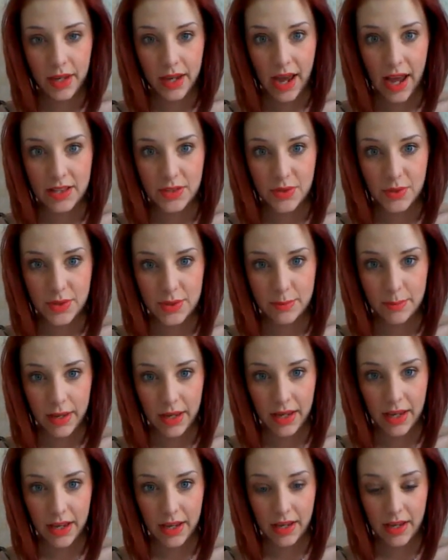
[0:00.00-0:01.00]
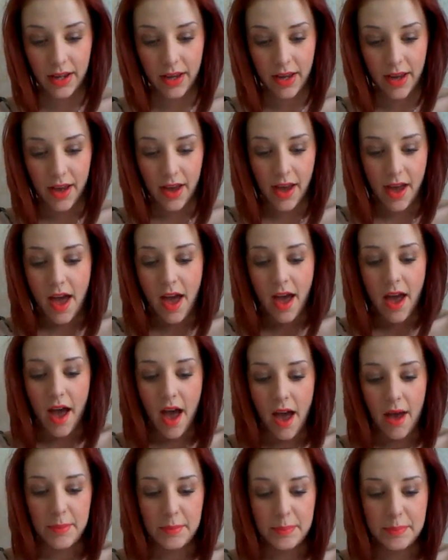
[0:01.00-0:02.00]
Cancer isn't picky.
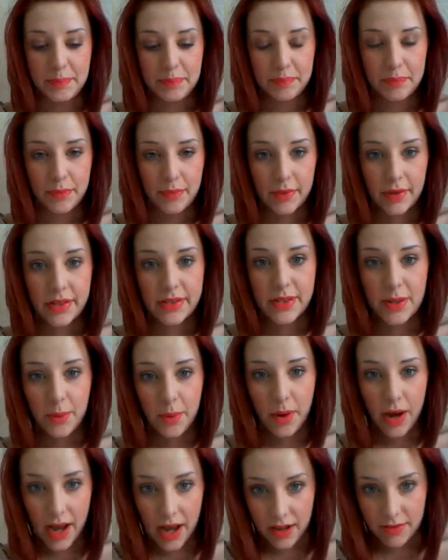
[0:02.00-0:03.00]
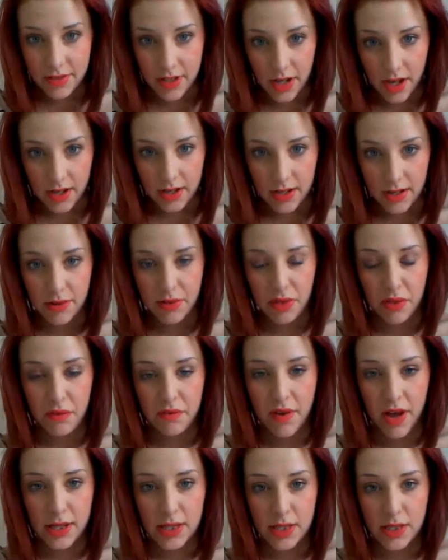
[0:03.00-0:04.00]
So what I have done, the
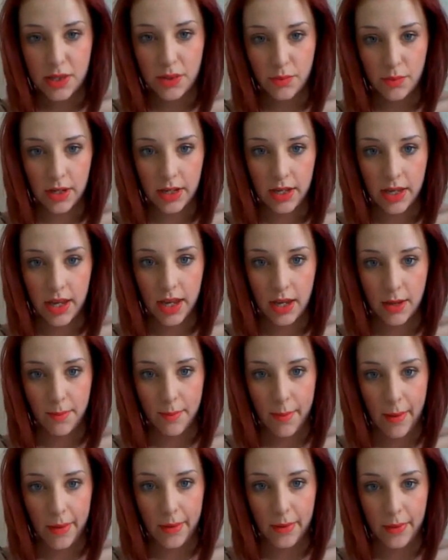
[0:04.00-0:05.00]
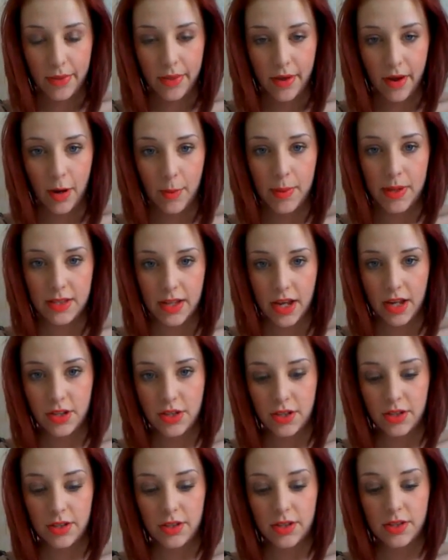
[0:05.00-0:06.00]
first 3 chemotherapy
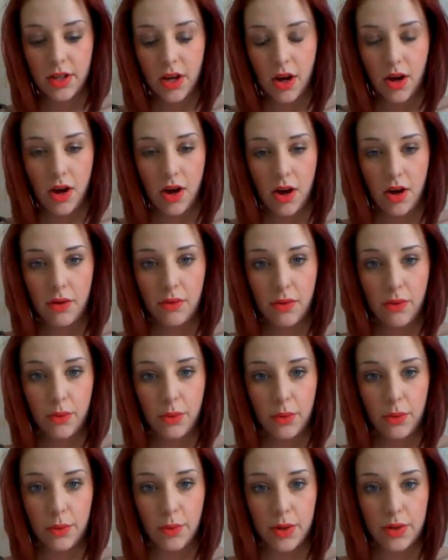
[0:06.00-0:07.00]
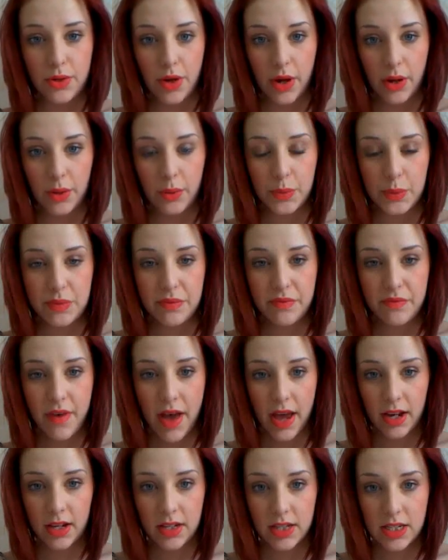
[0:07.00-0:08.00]
sessions are through a drug called
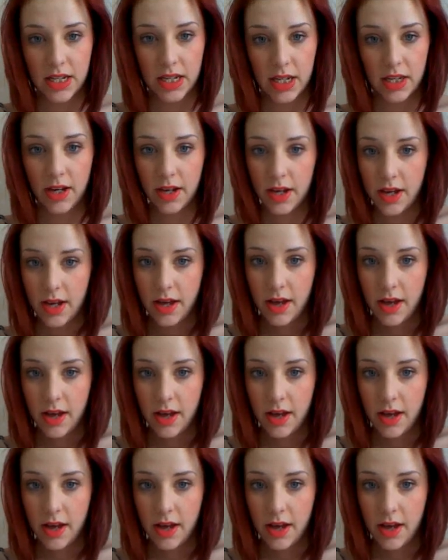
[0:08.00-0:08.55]
Vecti.